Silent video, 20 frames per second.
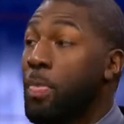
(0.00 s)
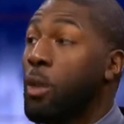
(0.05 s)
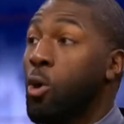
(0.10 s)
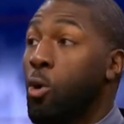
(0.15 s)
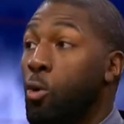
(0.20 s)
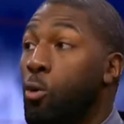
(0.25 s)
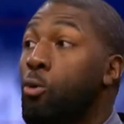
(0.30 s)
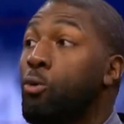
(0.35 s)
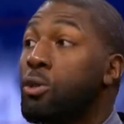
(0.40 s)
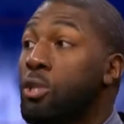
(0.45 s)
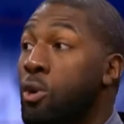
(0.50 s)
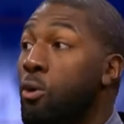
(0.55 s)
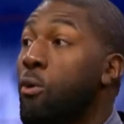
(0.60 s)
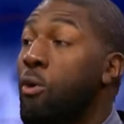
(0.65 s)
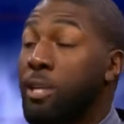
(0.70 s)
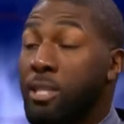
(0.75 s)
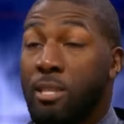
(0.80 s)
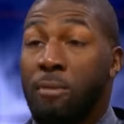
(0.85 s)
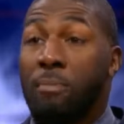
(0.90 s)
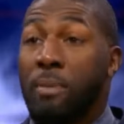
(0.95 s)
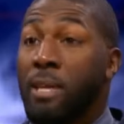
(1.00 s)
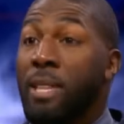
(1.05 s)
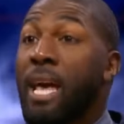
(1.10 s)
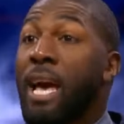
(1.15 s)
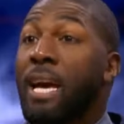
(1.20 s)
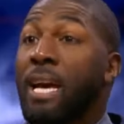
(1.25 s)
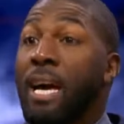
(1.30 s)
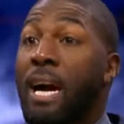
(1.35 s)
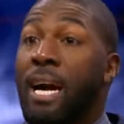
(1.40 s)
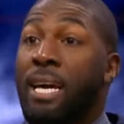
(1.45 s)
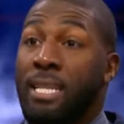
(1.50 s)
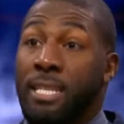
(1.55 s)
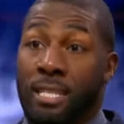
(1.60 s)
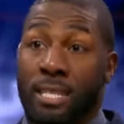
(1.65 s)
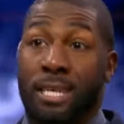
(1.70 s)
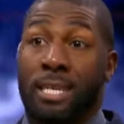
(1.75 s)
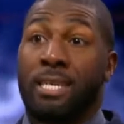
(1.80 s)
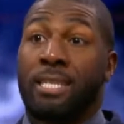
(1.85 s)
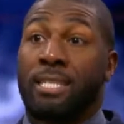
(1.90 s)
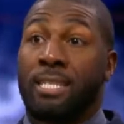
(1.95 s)
Who's going to be that guy that's
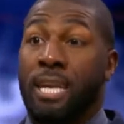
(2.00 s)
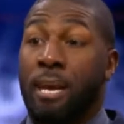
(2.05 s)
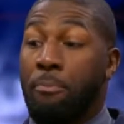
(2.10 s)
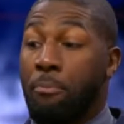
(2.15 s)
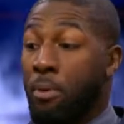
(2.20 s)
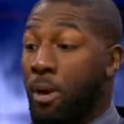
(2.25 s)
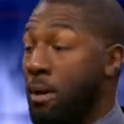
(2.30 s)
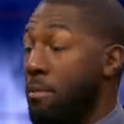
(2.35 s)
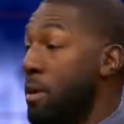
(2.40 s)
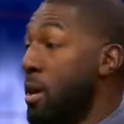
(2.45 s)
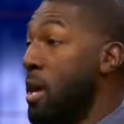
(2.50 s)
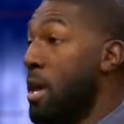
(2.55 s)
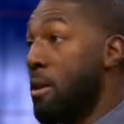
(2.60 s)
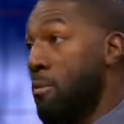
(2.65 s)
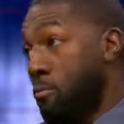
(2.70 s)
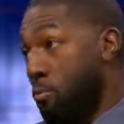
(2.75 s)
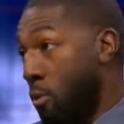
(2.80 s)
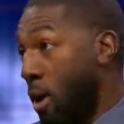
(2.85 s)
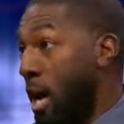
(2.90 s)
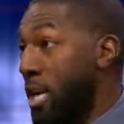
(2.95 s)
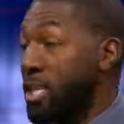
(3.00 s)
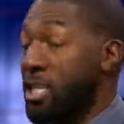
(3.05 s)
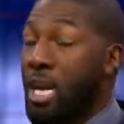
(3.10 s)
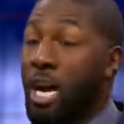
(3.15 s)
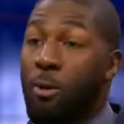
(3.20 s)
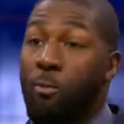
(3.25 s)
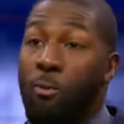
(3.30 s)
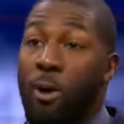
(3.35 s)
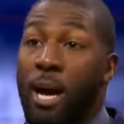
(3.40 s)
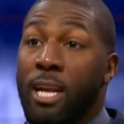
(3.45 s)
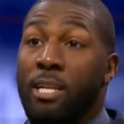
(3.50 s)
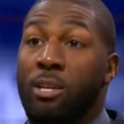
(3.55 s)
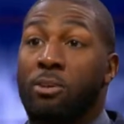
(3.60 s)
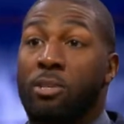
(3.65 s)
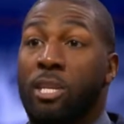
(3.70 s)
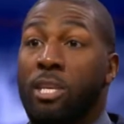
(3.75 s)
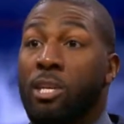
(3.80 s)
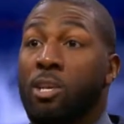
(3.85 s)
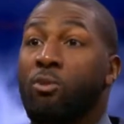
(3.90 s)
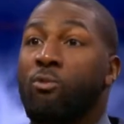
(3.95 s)
going to step up? Rajon Rondo
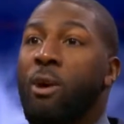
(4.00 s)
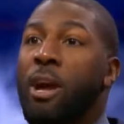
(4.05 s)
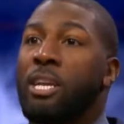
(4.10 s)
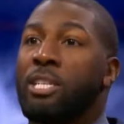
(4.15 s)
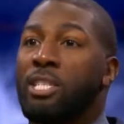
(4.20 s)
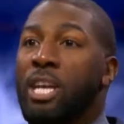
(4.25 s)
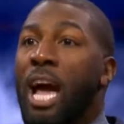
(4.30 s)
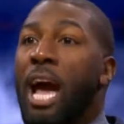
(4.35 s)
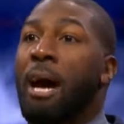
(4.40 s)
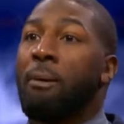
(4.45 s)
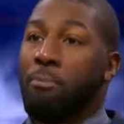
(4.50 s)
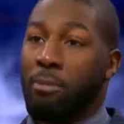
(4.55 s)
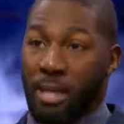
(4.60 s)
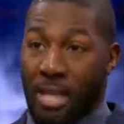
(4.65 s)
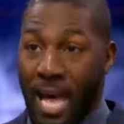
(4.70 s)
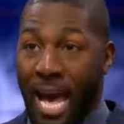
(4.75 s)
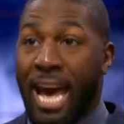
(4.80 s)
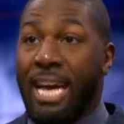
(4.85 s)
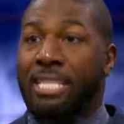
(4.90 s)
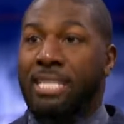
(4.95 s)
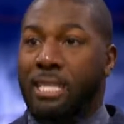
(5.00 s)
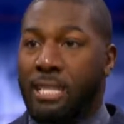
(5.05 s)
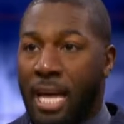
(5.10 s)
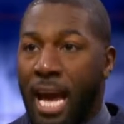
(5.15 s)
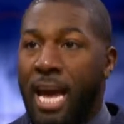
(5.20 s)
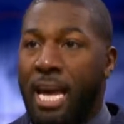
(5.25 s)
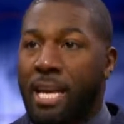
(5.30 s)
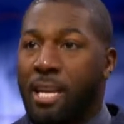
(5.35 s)
did a great job last night